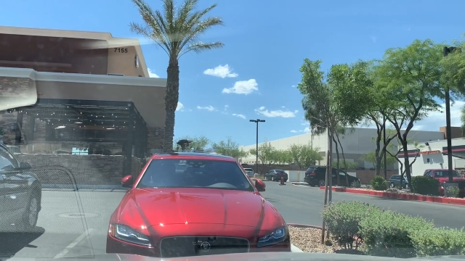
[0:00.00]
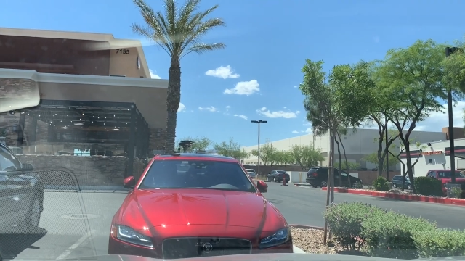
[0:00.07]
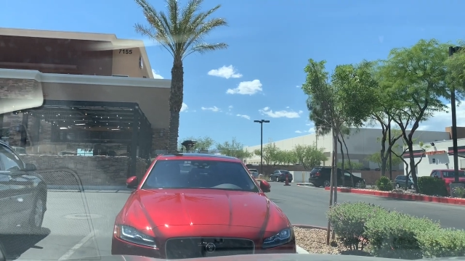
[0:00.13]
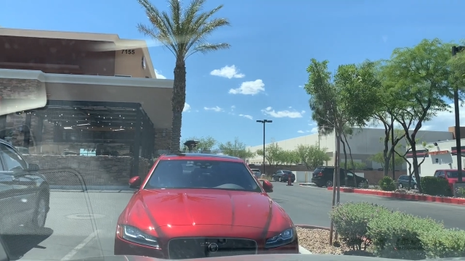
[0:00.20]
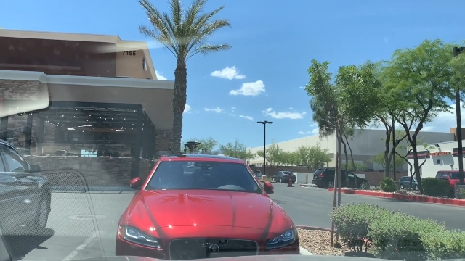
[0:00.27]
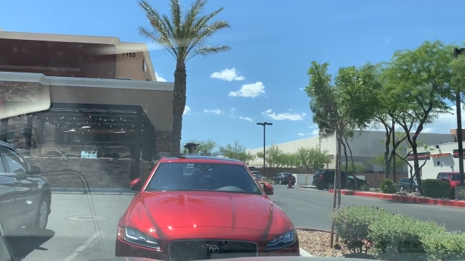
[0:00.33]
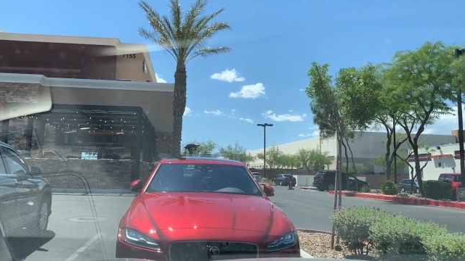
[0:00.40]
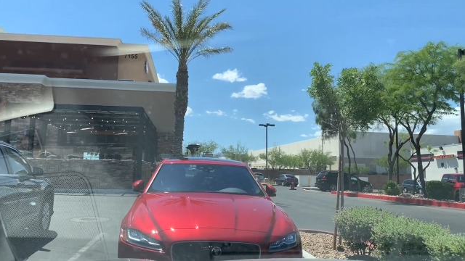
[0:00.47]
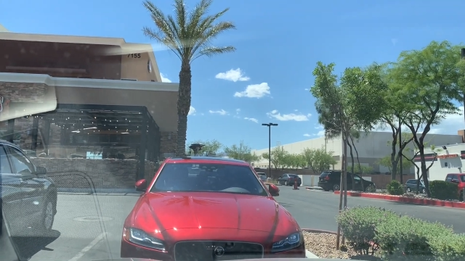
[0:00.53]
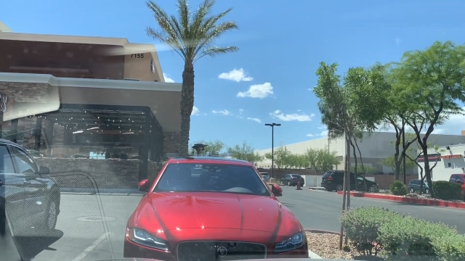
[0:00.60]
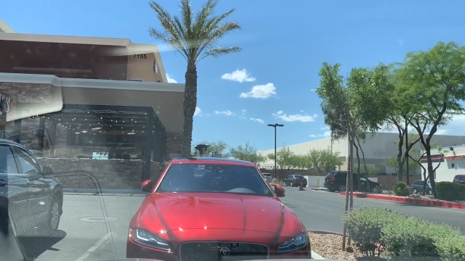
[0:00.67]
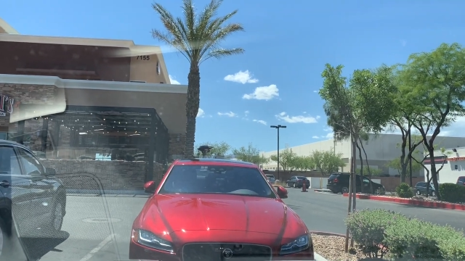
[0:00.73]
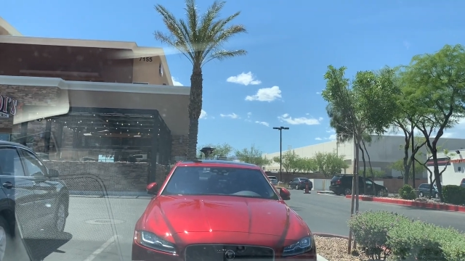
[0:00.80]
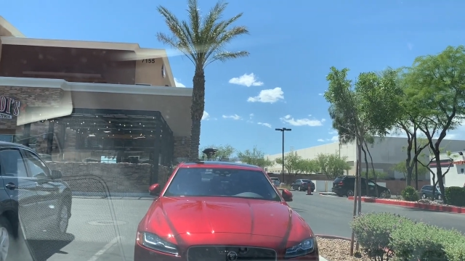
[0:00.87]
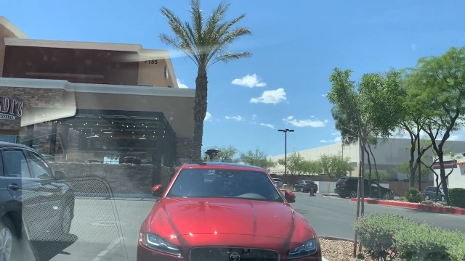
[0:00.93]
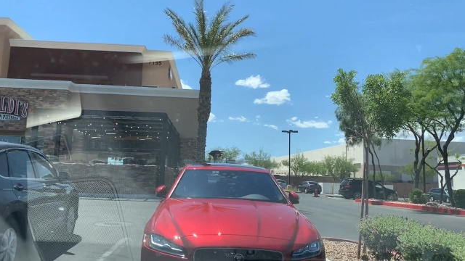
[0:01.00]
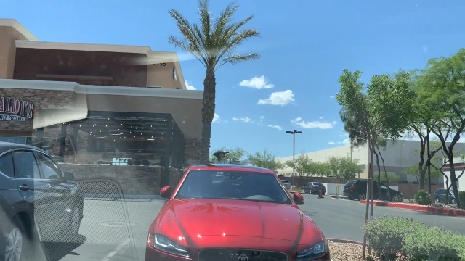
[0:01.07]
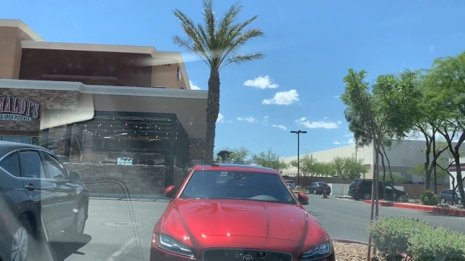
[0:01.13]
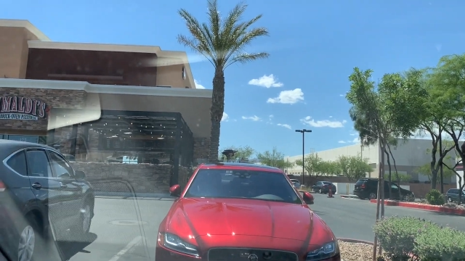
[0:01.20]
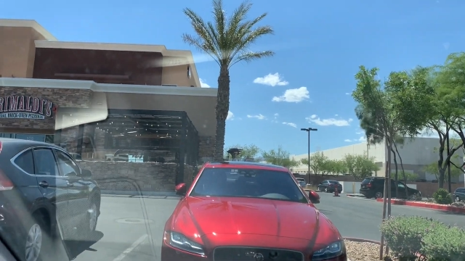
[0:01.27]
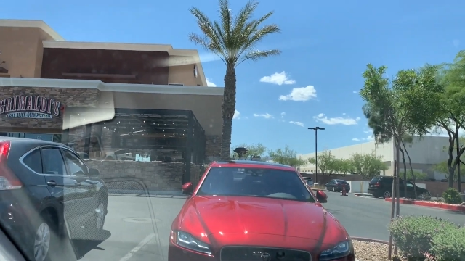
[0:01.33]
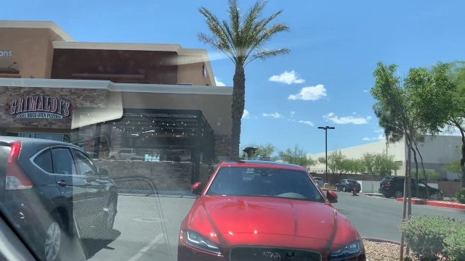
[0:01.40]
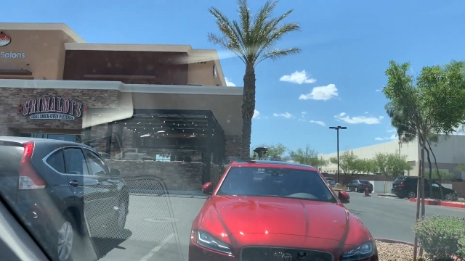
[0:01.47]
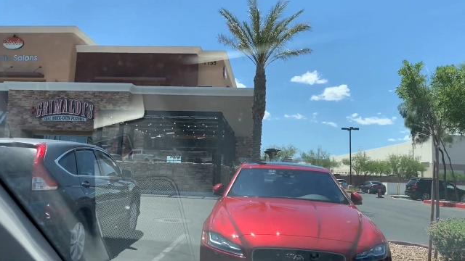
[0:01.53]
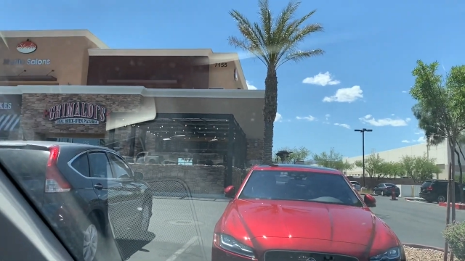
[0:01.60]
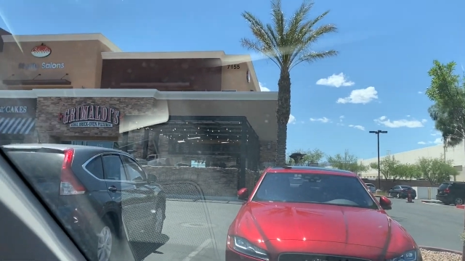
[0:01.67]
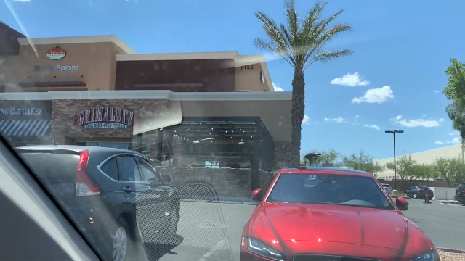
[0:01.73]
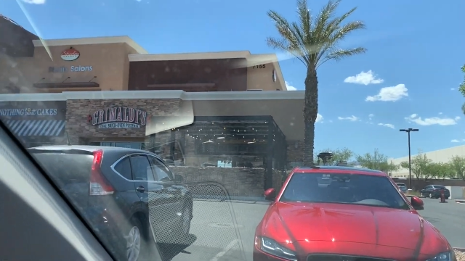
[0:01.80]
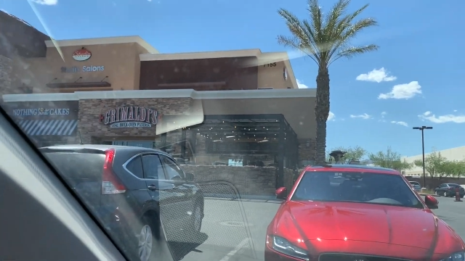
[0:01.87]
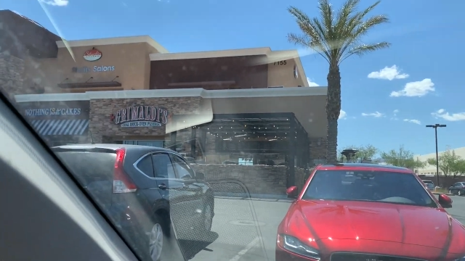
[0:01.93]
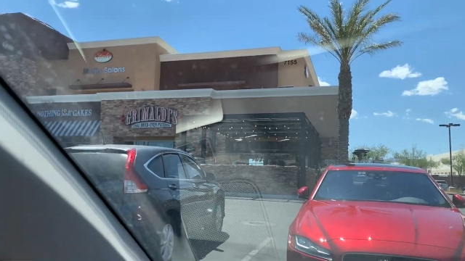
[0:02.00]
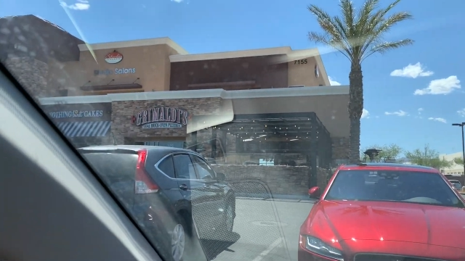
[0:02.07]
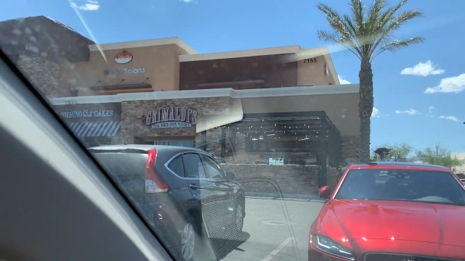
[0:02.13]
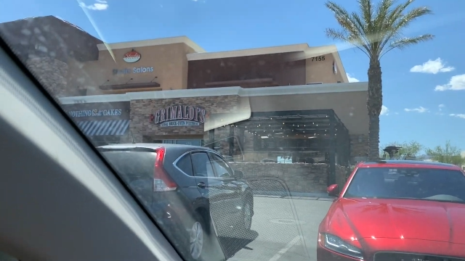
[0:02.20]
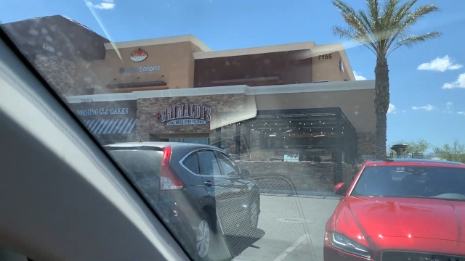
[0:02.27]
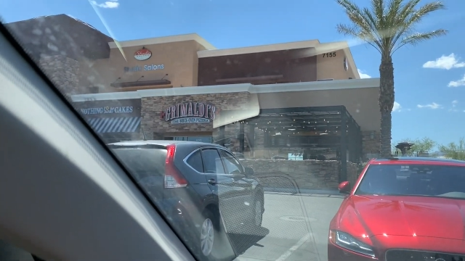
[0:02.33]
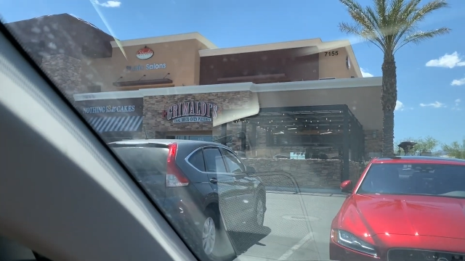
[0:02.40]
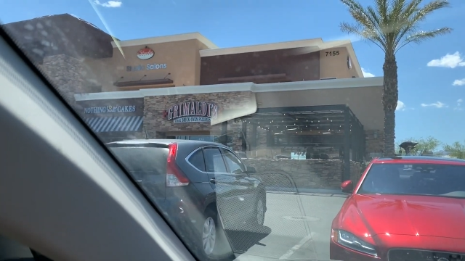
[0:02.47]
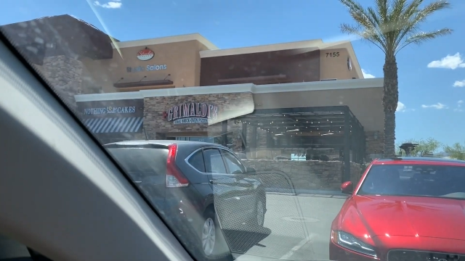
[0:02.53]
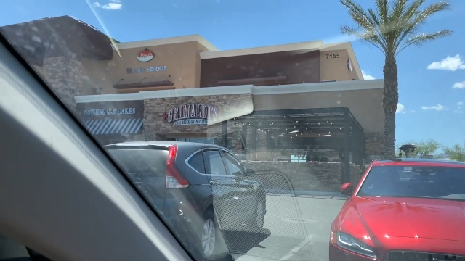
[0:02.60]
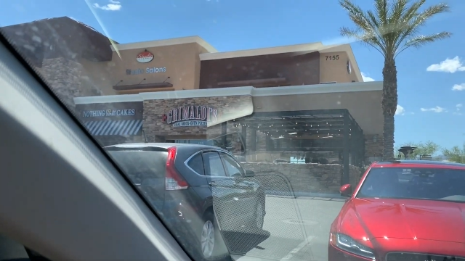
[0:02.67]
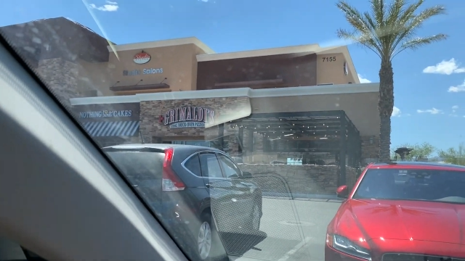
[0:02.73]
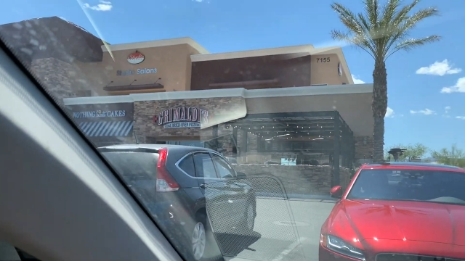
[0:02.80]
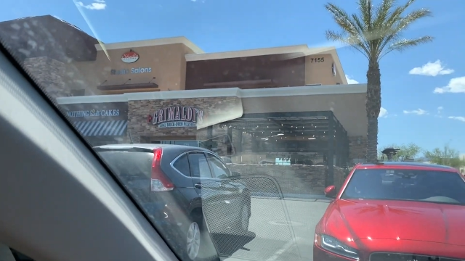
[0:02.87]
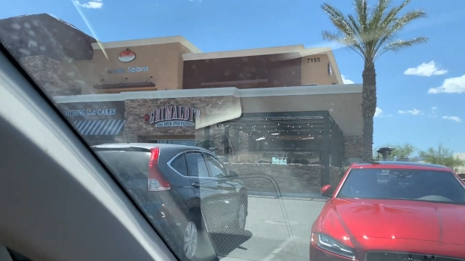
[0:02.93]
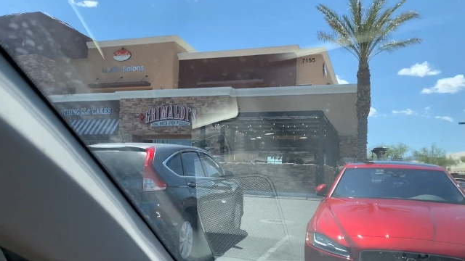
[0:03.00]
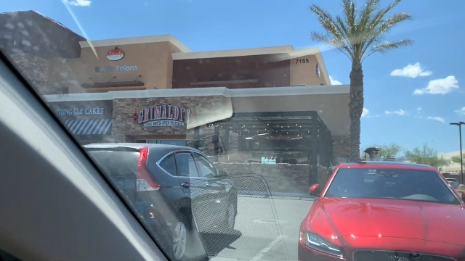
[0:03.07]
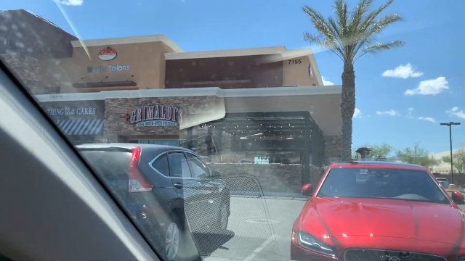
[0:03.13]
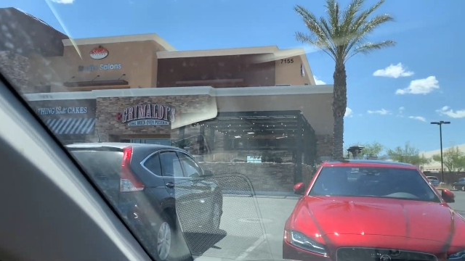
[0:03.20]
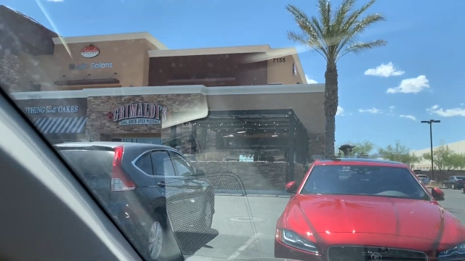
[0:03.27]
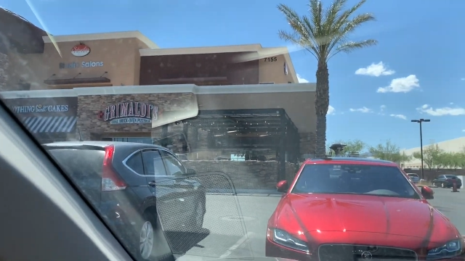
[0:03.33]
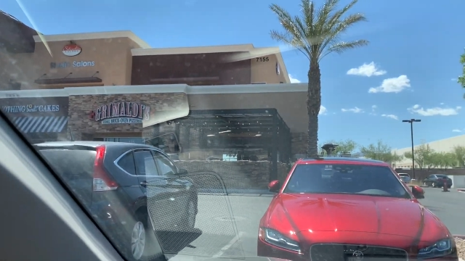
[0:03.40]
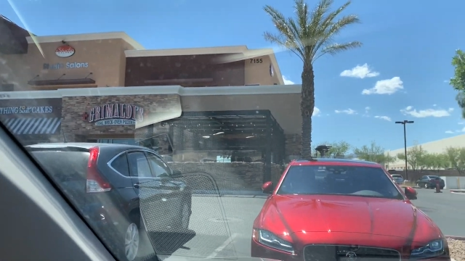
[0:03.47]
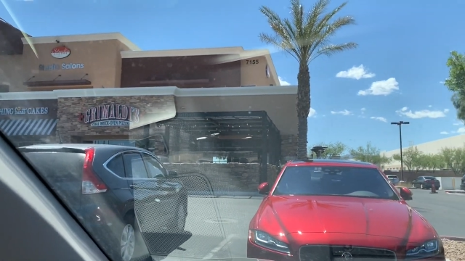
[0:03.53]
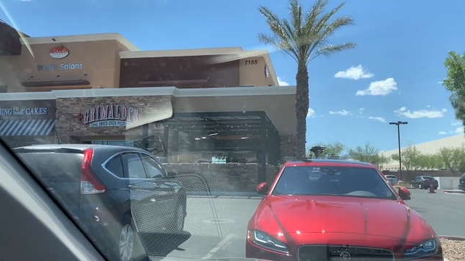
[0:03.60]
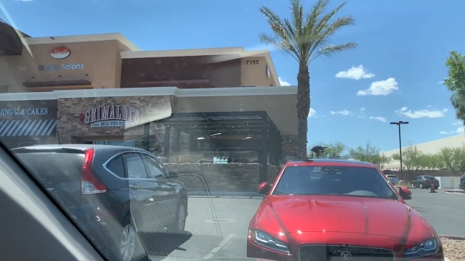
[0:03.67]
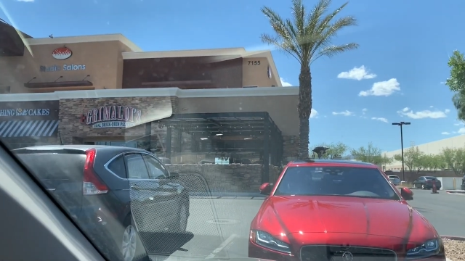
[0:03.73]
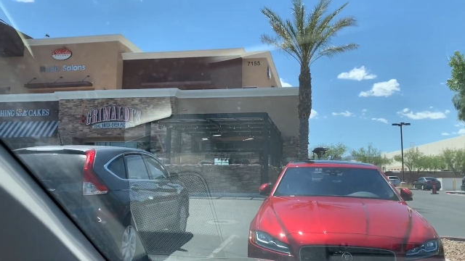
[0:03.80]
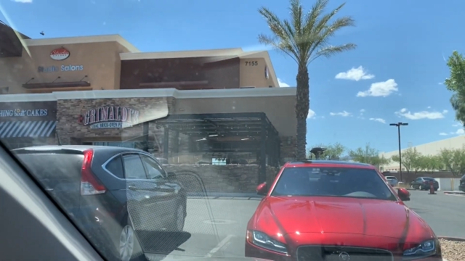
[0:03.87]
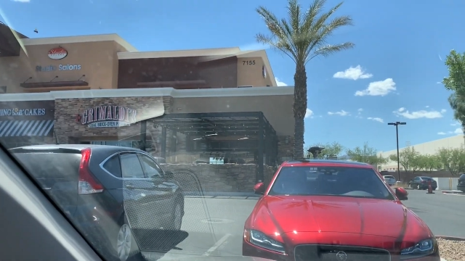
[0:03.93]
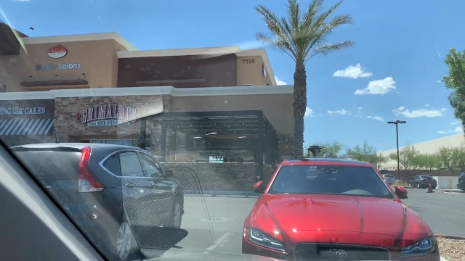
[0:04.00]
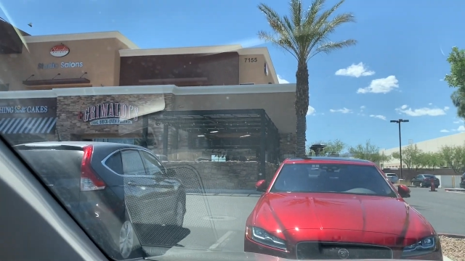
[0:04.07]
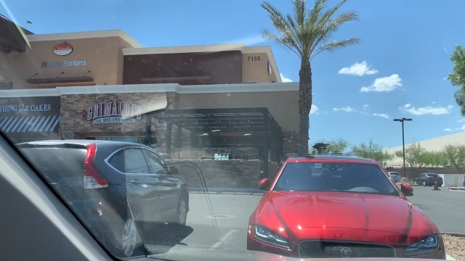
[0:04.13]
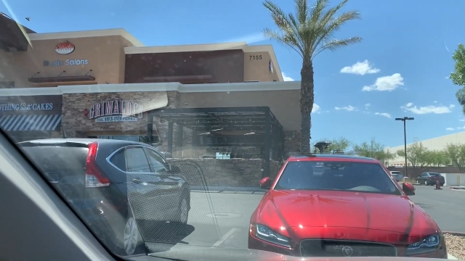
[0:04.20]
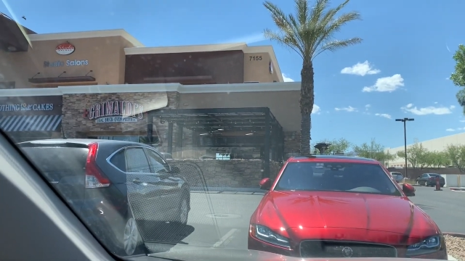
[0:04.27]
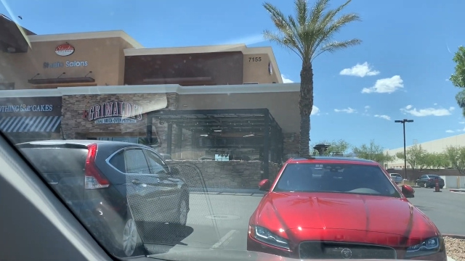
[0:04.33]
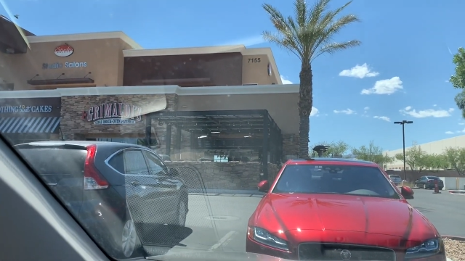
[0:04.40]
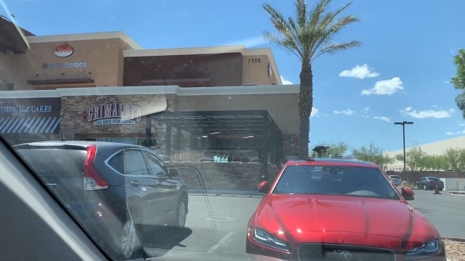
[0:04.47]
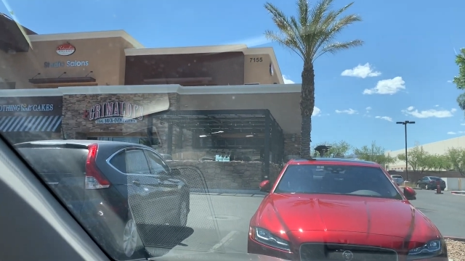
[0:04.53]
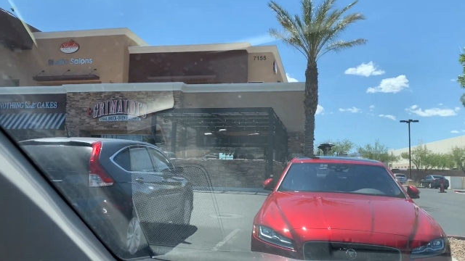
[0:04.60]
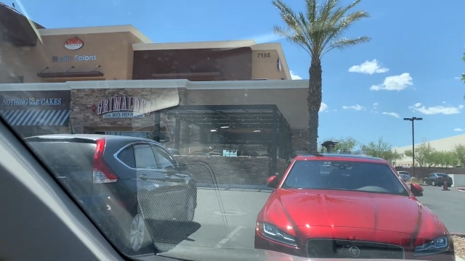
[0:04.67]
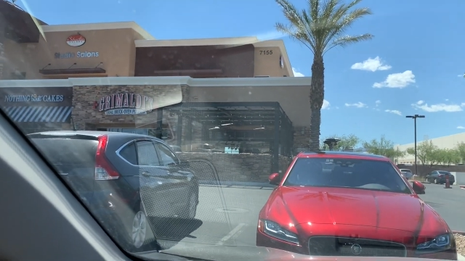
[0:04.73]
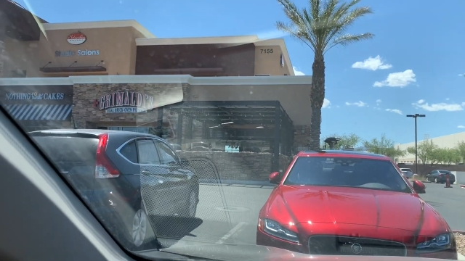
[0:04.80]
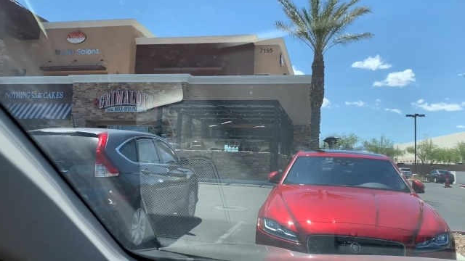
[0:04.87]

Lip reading: Nobody's mouth can be seen.